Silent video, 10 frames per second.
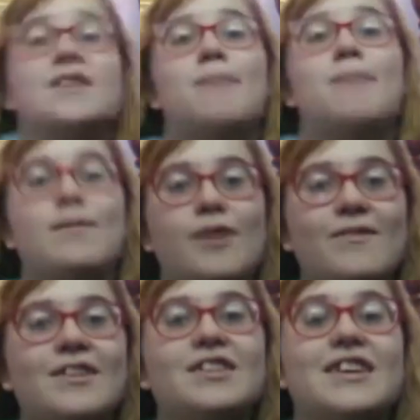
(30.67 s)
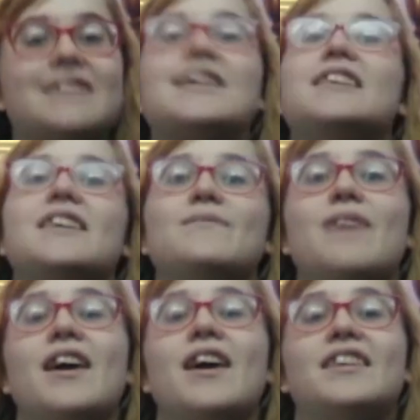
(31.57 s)
My boyfriend Chris had
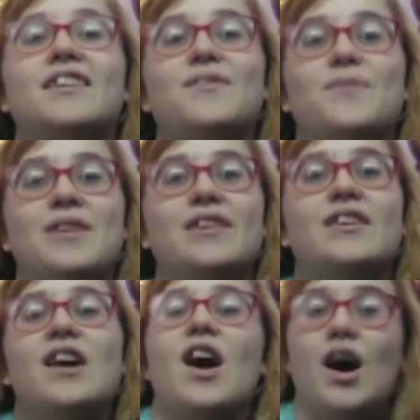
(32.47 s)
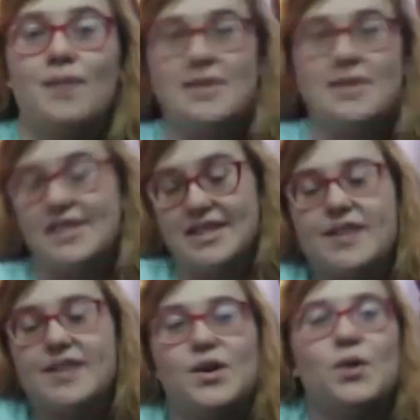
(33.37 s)
given me at least
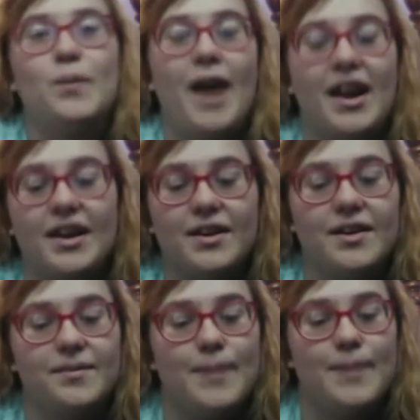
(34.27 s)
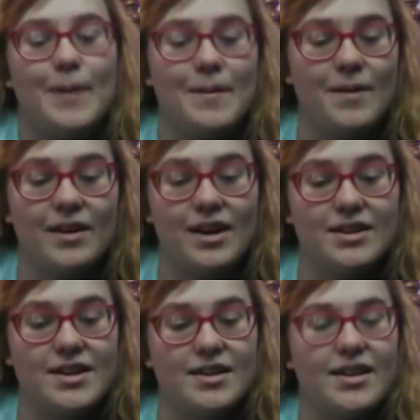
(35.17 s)
a whole packet of Pokemon cards
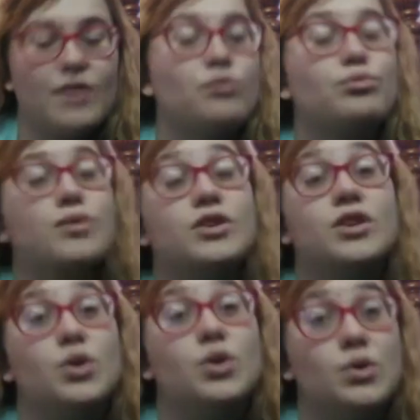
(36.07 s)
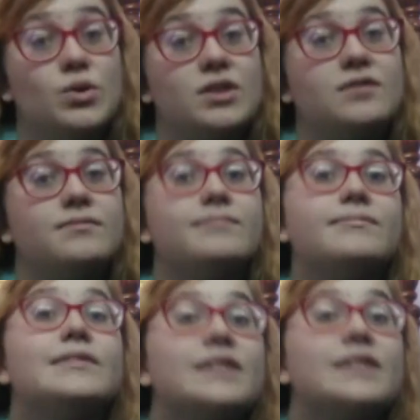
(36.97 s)
that are like real old.
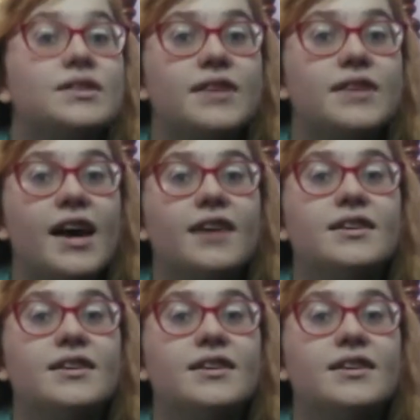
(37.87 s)
So yeah.